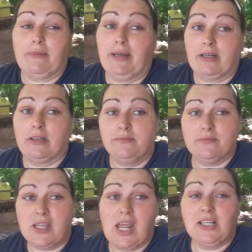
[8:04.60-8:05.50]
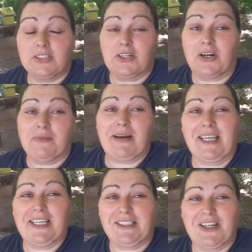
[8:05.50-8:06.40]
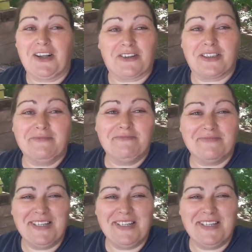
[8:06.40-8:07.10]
better. Sorry, my kid's hollering.